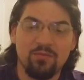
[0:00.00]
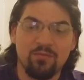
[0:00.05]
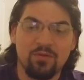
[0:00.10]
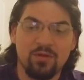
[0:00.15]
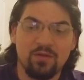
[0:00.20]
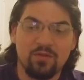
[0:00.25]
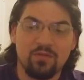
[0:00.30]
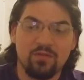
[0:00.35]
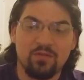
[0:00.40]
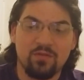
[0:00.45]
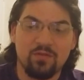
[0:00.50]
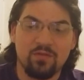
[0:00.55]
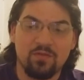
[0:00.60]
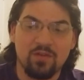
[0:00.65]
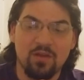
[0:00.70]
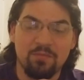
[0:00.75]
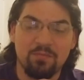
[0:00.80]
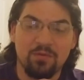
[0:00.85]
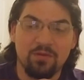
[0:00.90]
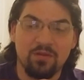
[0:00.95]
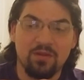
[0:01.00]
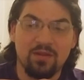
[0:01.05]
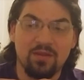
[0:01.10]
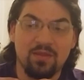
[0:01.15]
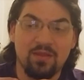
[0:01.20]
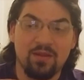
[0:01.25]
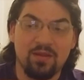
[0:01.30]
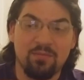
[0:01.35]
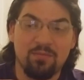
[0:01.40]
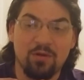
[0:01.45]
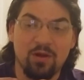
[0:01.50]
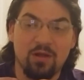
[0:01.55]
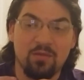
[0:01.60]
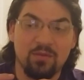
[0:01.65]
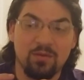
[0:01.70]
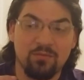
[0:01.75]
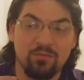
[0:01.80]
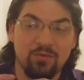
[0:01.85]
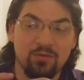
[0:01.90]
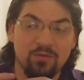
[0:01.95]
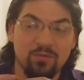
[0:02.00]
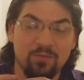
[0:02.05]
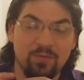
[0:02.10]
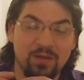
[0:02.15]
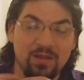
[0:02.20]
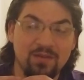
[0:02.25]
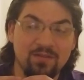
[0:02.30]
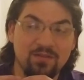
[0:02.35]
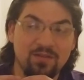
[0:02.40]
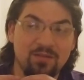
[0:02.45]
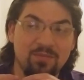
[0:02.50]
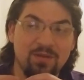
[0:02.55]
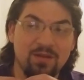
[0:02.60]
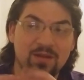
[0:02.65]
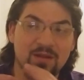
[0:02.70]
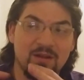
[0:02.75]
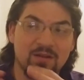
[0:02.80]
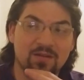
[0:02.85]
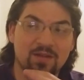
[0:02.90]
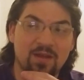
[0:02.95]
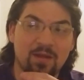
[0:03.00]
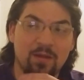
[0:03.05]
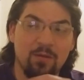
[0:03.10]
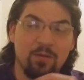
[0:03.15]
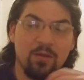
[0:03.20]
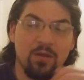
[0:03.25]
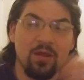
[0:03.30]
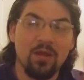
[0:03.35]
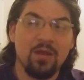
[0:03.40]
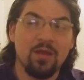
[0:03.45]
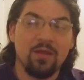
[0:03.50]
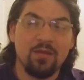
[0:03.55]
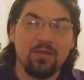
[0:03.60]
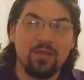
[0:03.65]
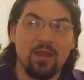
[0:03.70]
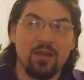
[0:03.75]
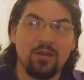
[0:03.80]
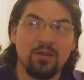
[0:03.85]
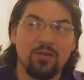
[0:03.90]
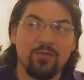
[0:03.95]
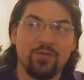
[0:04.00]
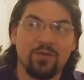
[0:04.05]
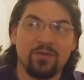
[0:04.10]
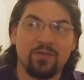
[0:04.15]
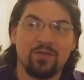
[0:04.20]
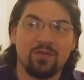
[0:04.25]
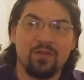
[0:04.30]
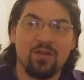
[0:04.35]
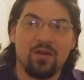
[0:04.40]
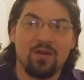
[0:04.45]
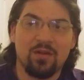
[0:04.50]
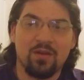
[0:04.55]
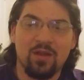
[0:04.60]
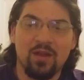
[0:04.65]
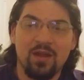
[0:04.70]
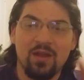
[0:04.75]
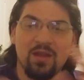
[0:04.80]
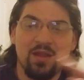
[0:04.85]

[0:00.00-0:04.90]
which separately they probably will easily be knocked out, that universe is gone.